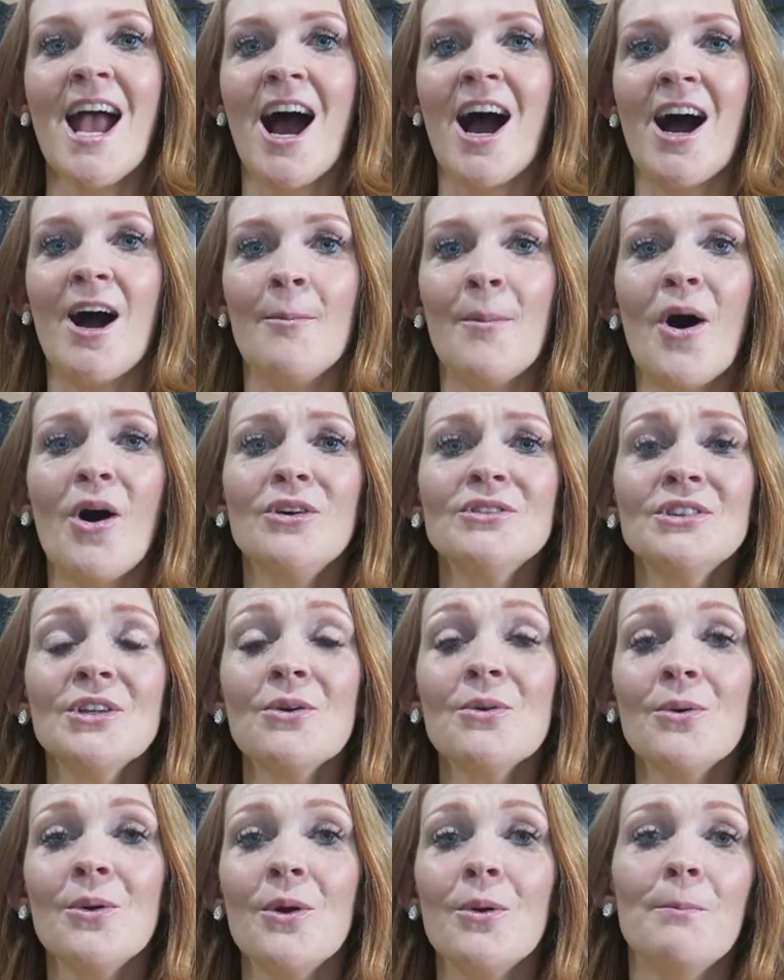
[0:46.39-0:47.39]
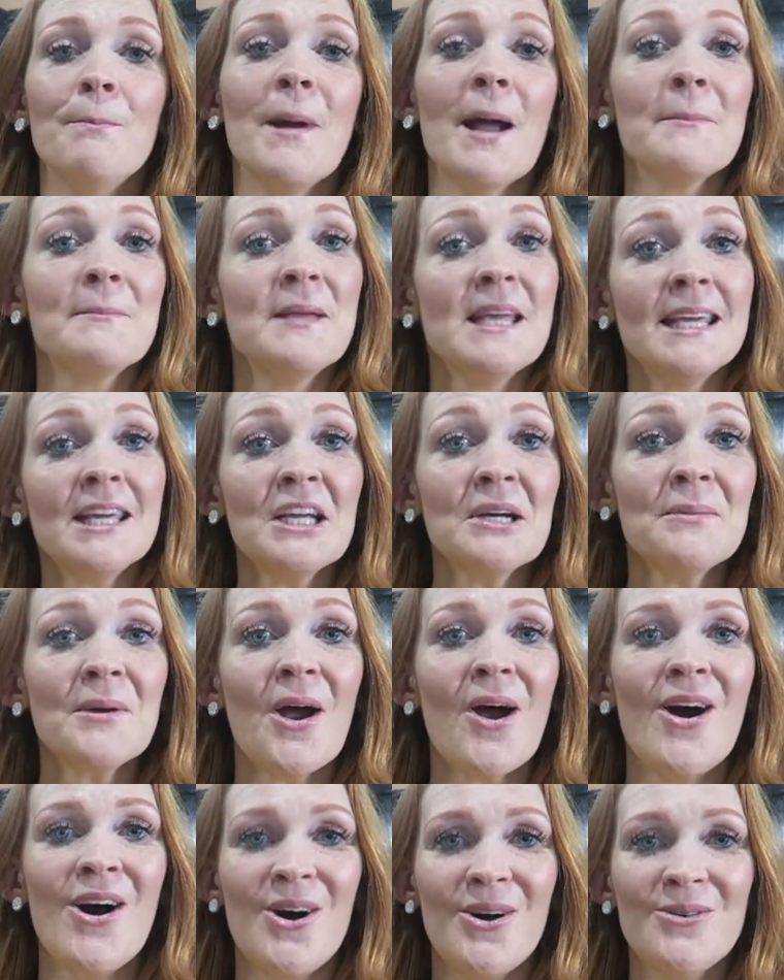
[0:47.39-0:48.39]
Also, by making them
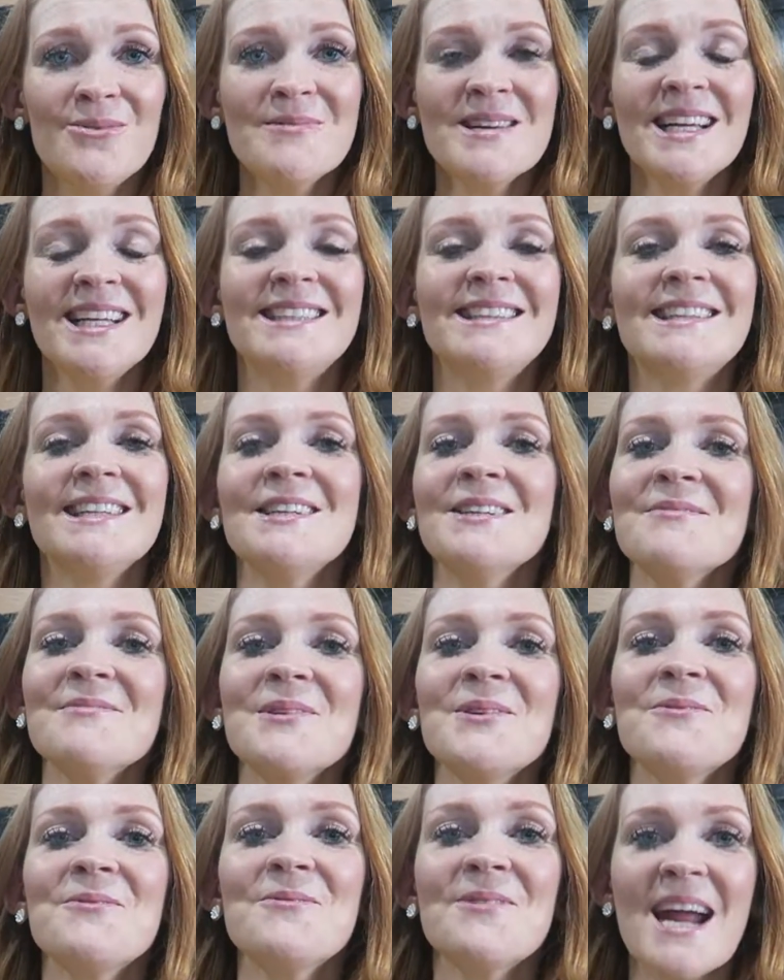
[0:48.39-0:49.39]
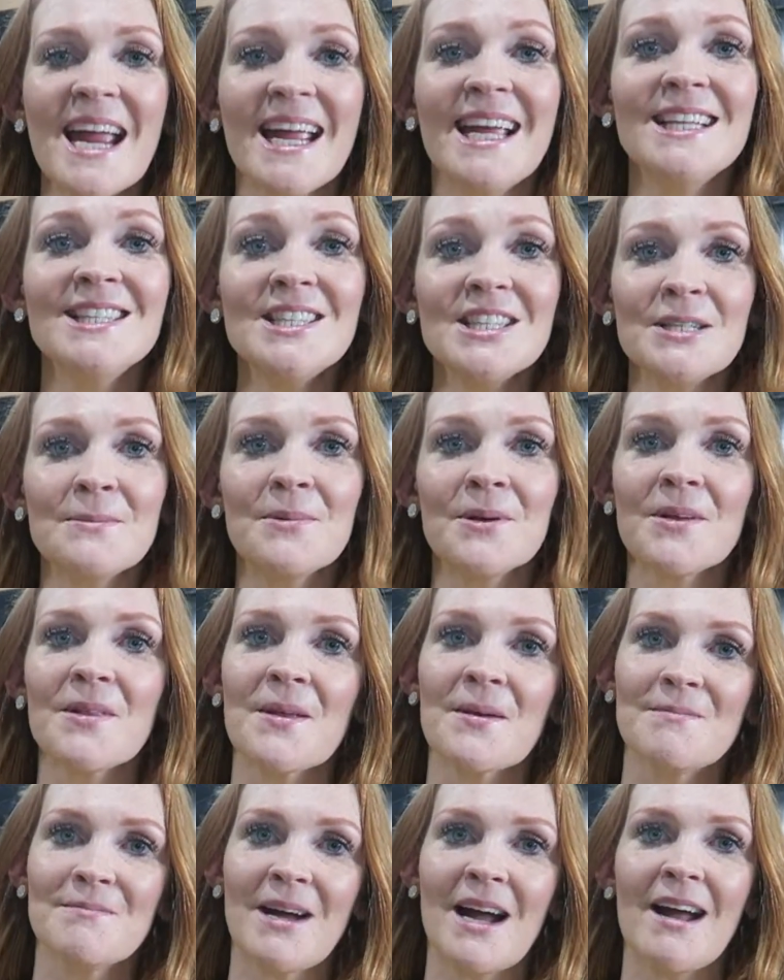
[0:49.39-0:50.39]
at home, it's gonna be way cheaper
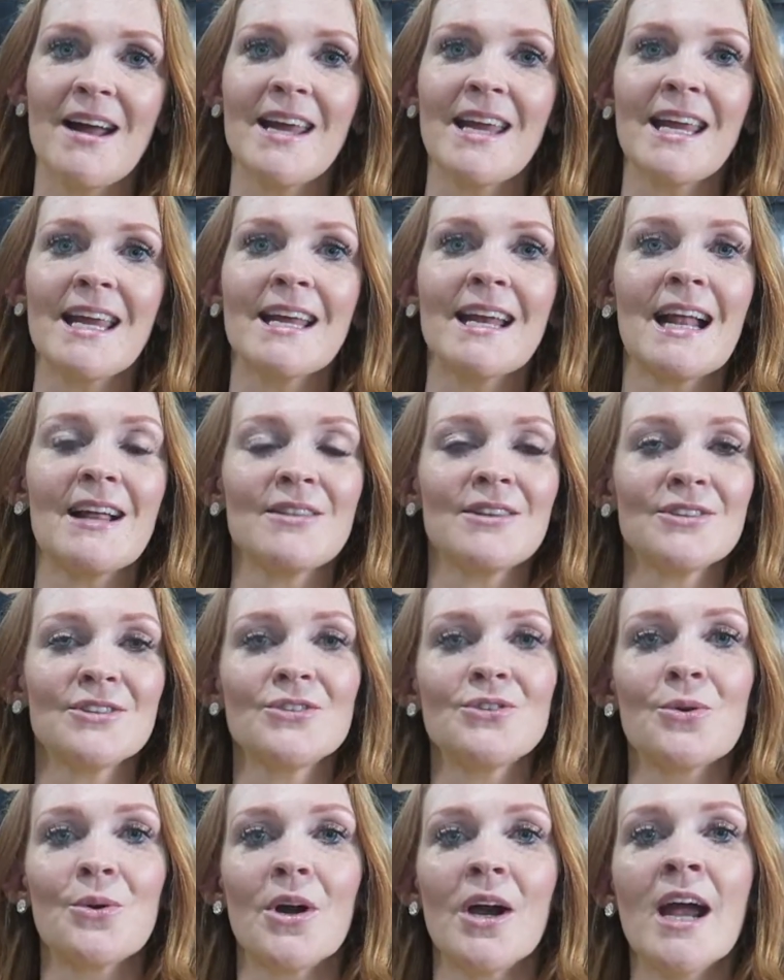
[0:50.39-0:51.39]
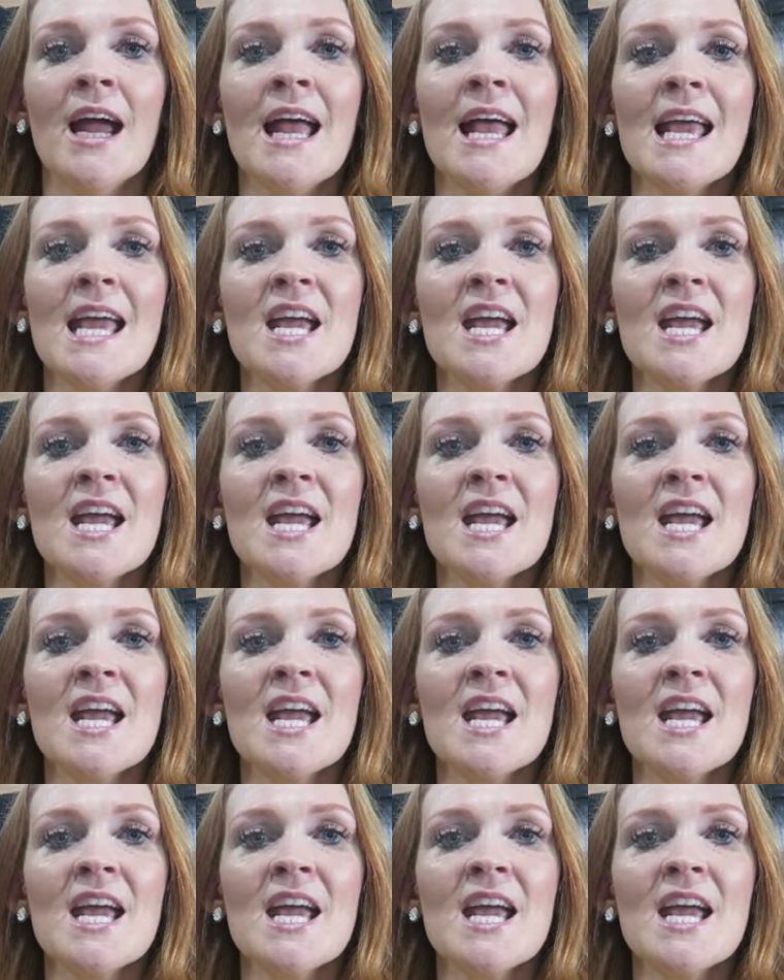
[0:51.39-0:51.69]
than buying it at the store.